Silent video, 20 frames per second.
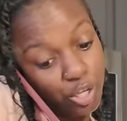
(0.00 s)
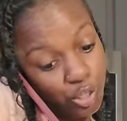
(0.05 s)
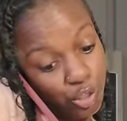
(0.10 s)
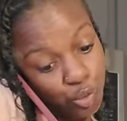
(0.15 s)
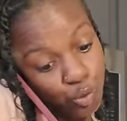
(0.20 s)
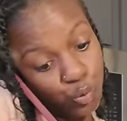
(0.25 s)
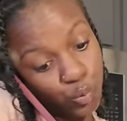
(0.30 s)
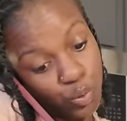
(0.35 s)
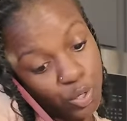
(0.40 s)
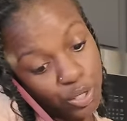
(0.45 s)

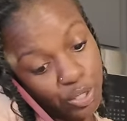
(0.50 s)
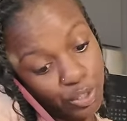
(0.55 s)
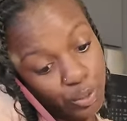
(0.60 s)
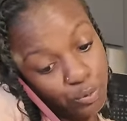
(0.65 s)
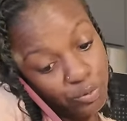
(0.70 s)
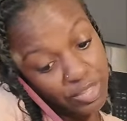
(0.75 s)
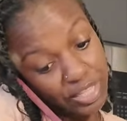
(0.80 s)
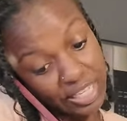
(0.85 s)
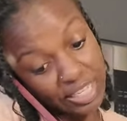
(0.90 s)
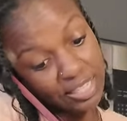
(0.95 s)
You
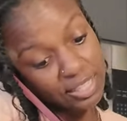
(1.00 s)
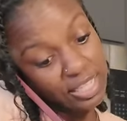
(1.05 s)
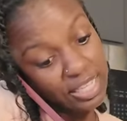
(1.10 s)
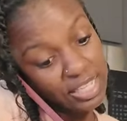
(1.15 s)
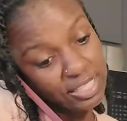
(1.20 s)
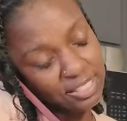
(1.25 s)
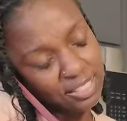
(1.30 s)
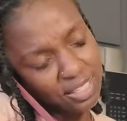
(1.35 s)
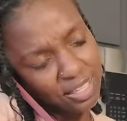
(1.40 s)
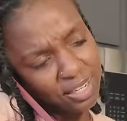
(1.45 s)
think
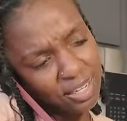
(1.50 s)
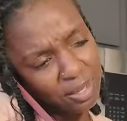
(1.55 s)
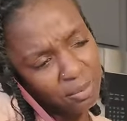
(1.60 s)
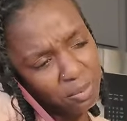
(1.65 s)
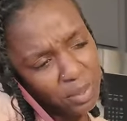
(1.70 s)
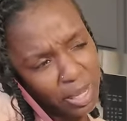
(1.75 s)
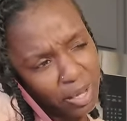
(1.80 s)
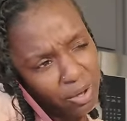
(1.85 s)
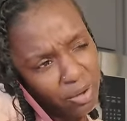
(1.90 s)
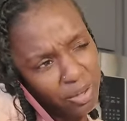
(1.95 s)
this, and I'm
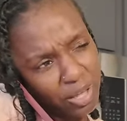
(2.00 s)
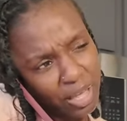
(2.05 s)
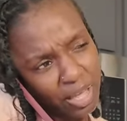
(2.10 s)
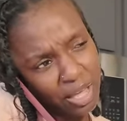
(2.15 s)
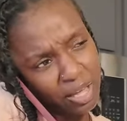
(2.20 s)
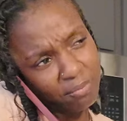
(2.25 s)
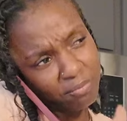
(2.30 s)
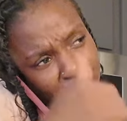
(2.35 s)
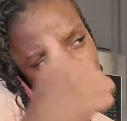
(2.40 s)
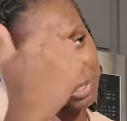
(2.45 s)
like, okay,
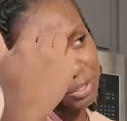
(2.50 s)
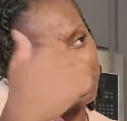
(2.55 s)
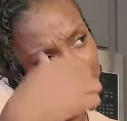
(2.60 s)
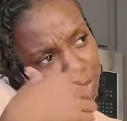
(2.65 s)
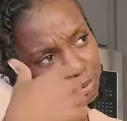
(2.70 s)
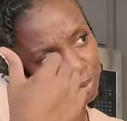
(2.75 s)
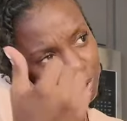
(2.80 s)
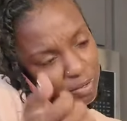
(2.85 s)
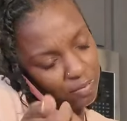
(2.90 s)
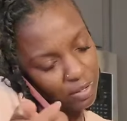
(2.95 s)
I'm gonna
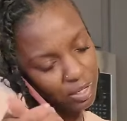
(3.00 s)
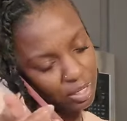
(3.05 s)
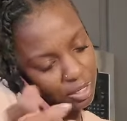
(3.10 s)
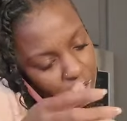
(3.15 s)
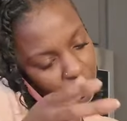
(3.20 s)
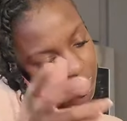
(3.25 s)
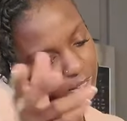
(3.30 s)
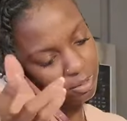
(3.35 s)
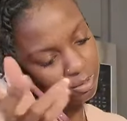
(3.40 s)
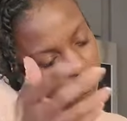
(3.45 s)
record a video.
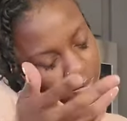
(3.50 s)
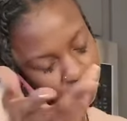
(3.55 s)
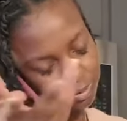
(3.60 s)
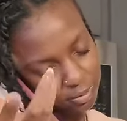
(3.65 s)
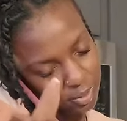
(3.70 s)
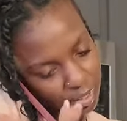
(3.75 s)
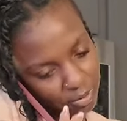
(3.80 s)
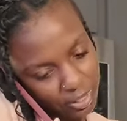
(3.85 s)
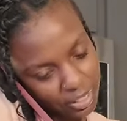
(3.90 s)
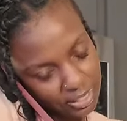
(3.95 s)
I
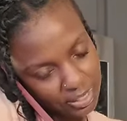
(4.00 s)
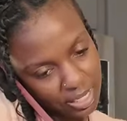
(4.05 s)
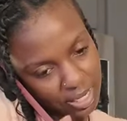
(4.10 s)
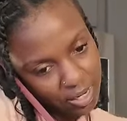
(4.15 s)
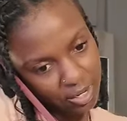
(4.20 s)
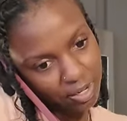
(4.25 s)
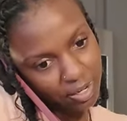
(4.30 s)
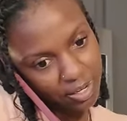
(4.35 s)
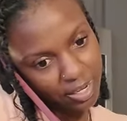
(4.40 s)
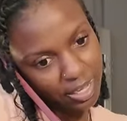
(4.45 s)
don't got time
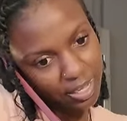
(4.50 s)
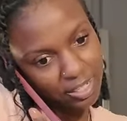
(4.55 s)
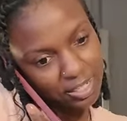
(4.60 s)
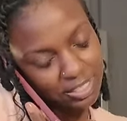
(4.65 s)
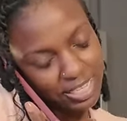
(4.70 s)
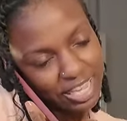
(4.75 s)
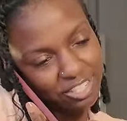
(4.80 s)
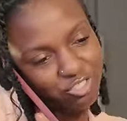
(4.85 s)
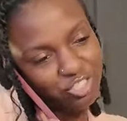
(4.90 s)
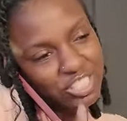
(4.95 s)
to hear that
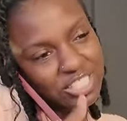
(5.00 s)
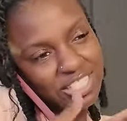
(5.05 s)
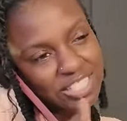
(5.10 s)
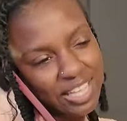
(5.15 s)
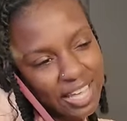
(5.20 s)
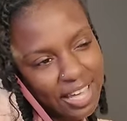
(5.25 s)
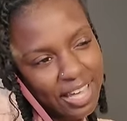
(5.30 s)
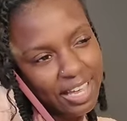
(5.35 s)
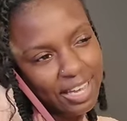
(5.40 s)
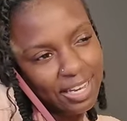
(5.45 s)
because I just
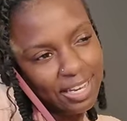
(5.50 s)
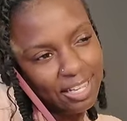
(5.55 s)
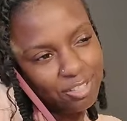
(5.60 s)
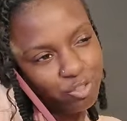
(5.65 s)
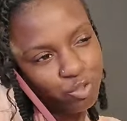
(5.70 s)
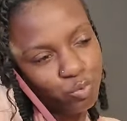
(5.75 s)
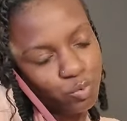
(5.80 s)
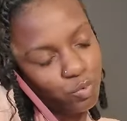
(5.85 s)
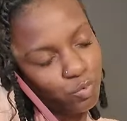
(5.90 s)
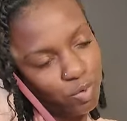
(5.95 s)
said
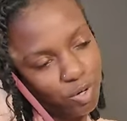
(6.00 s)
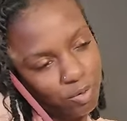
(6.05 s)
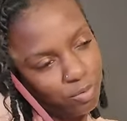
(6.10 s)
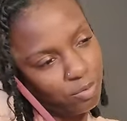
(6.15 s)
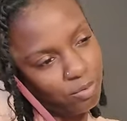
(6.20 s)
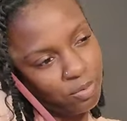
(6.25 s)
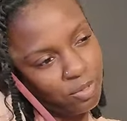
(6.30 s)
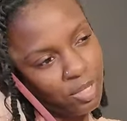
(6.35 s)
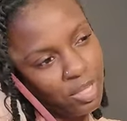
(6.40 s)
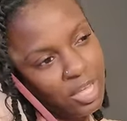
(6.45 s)
that you was
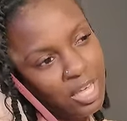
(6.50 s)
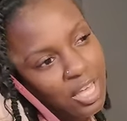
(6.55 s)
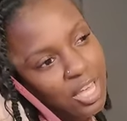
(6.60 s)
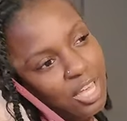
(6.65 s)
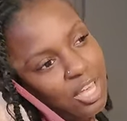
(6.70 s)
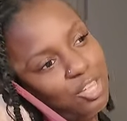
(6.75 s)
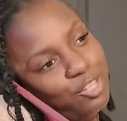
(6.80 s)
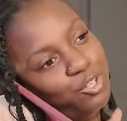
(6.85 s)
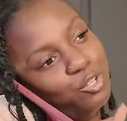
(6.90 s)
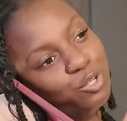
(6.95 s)
wrong,
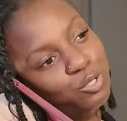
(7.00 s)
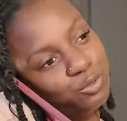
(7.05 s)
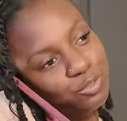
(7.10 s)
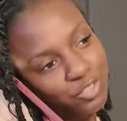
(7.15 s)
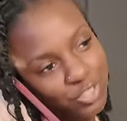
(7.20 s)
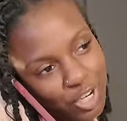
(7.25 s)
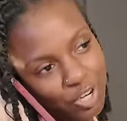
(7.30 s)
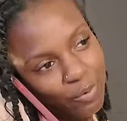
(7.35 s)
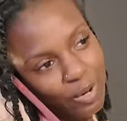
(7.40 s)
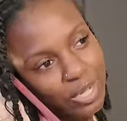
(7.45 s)
and you're
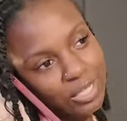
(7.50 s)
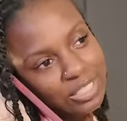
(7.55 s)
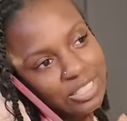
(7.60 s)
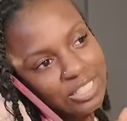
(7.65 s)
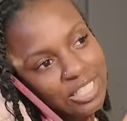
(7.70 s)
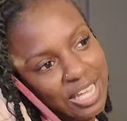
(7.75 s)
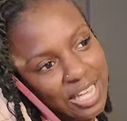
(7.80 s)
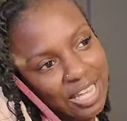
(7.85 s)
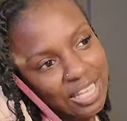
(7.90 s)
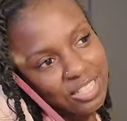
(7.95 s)
gonna turn around
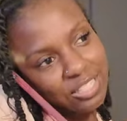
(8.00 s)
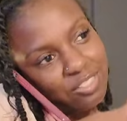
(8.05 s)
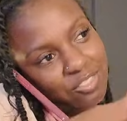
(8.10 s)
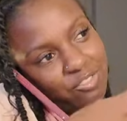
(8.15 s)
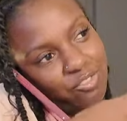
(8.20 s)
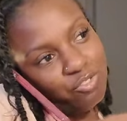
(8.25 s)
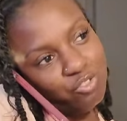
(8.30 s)
and say it.